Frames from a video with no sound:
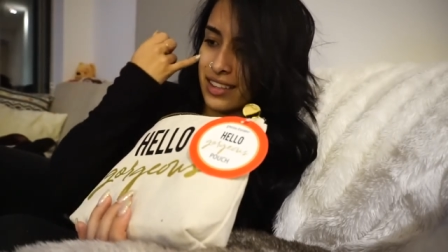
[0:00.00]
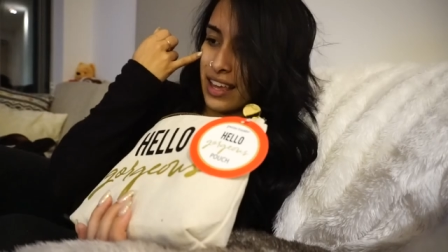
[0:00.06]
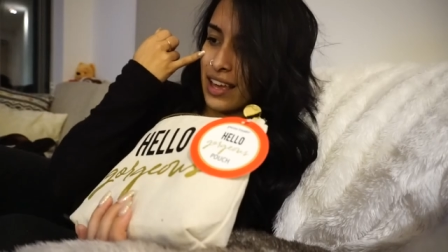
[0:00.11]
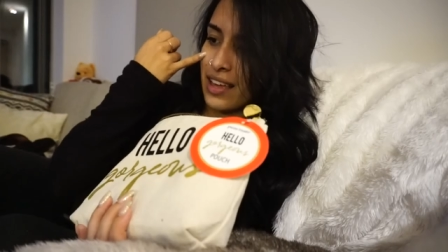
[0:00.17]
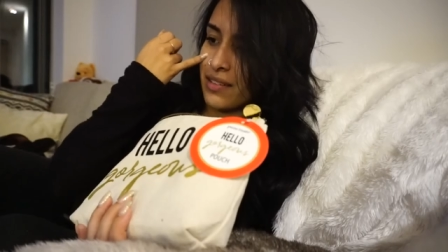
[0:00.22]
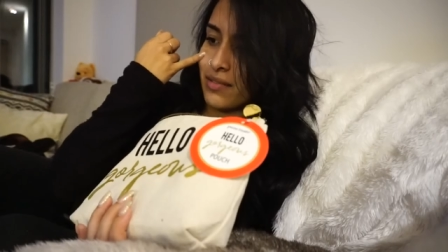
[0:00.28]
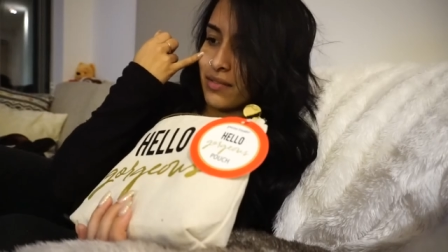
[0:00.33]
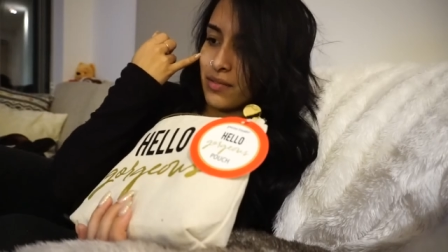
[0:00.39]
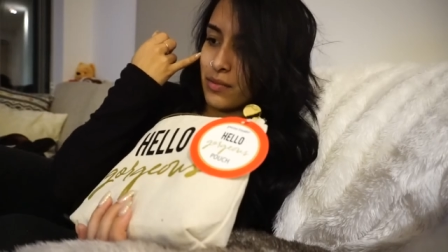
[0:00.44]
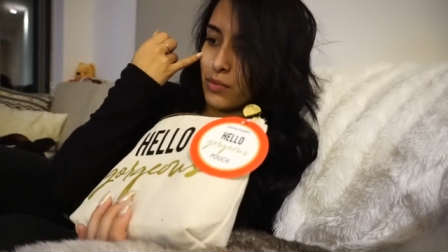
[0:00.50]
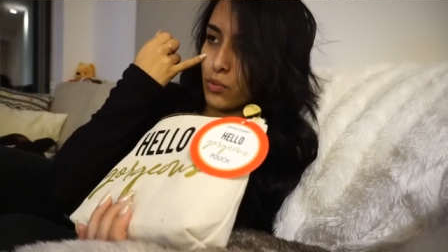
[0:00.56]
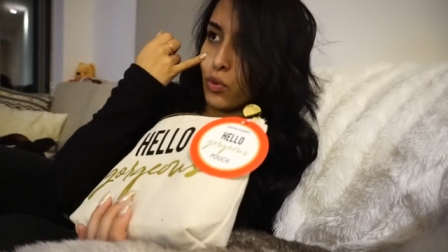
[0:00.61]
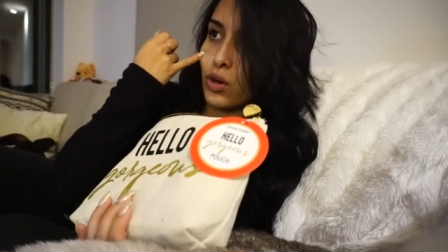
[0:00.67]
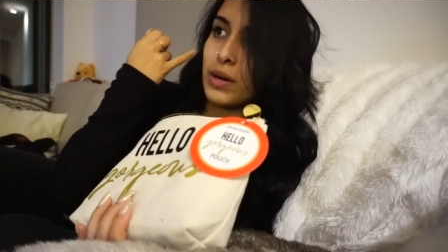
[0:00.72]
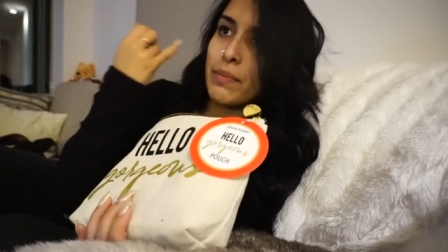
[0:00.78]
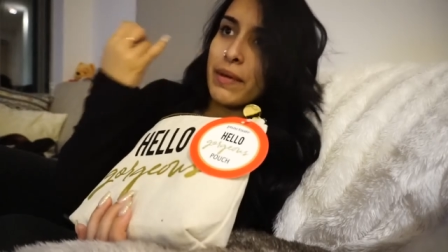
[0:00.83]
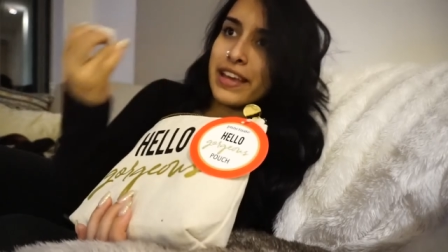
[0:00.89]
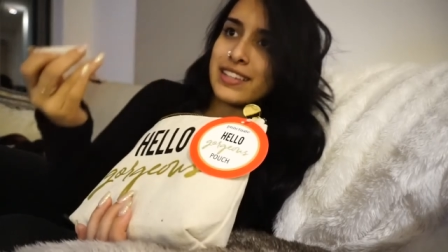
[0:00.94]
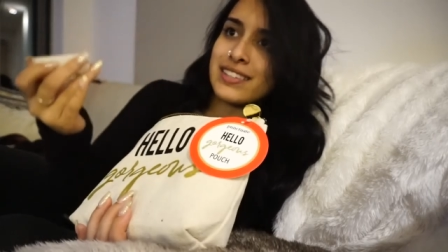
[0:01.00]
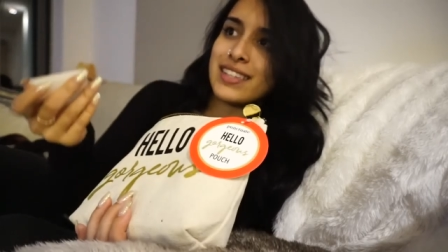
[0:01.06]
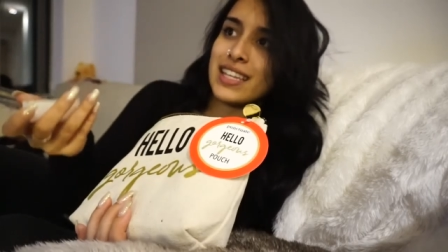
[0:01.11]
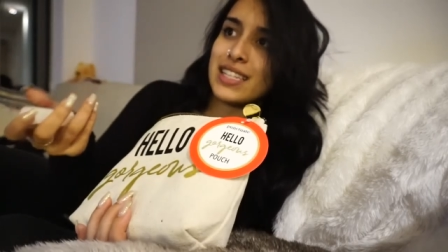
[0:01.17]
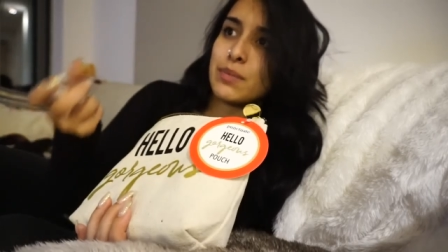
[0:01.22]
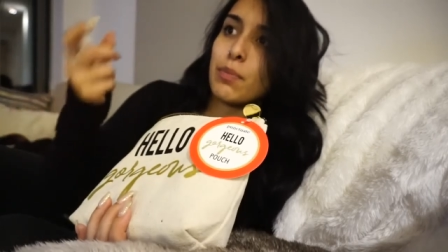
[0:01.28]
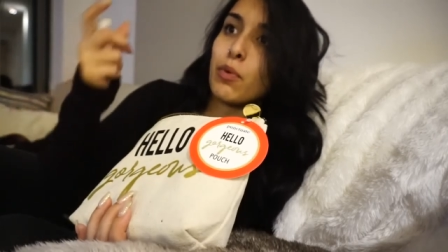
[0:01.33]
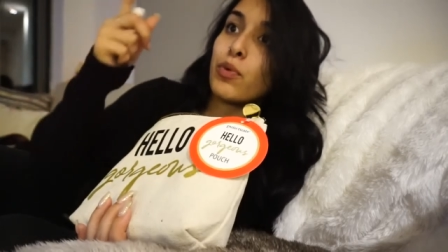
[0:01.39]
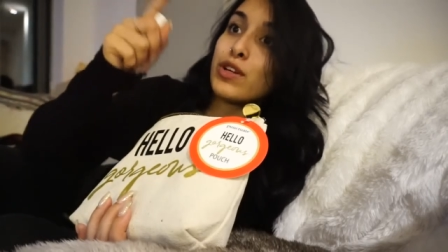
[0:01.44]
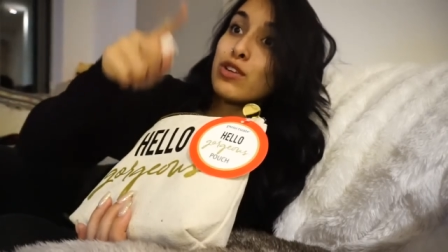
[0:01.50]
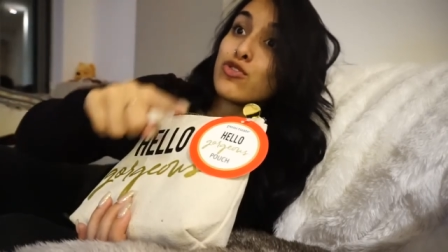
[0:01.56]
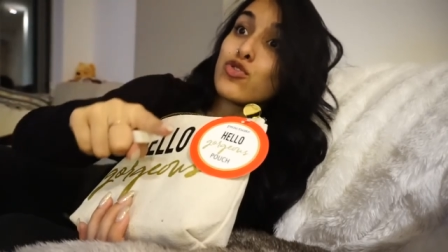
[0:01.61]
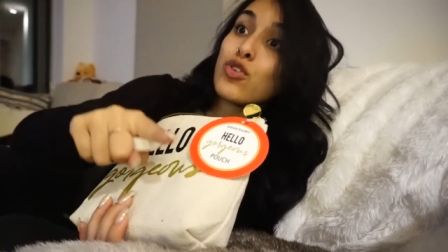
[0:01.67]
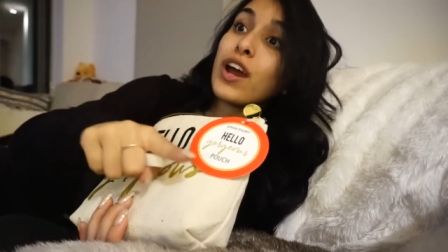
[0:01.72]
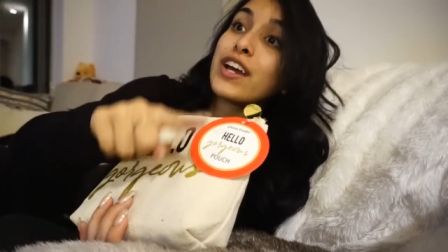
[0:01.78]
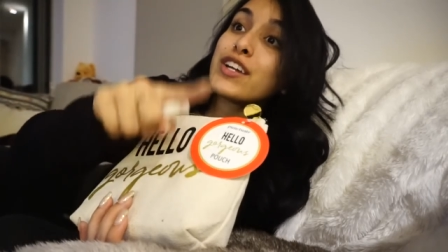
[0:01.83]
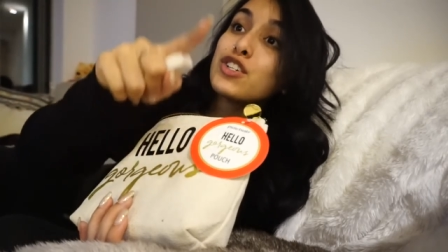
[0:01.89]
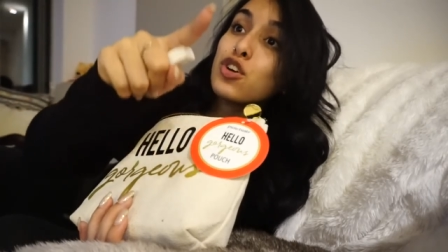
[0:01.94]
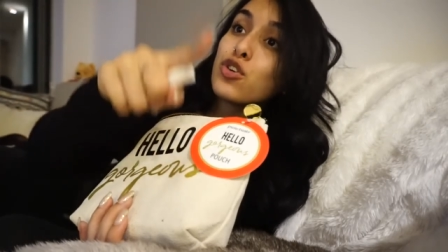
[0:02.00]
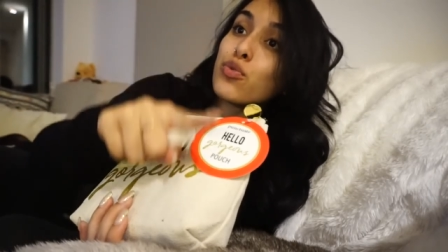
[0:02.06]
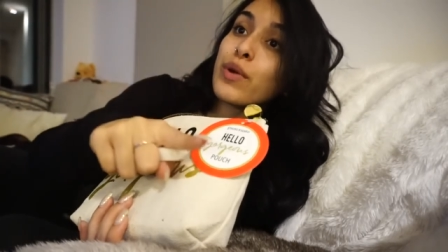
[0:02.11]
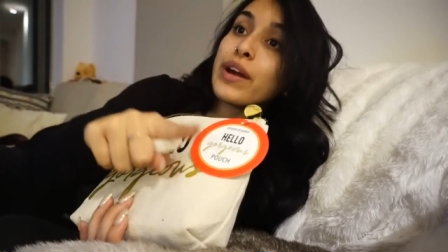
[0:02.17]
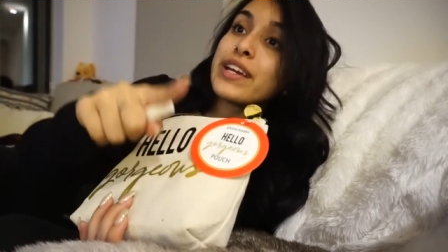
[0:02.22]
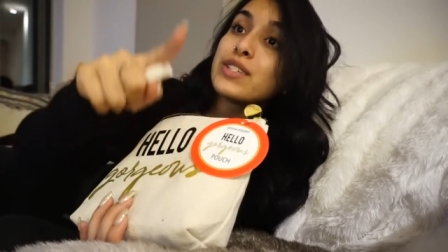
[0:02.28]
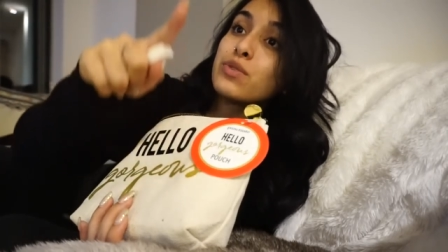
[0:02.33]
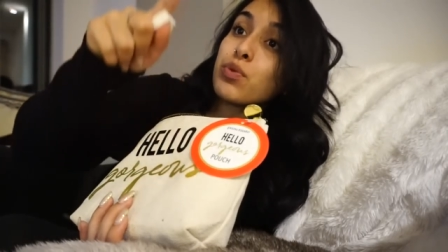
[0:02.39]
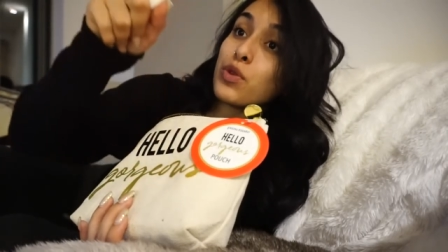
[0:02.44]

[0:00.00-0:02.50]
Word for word: That would make sense, but when you tried to erase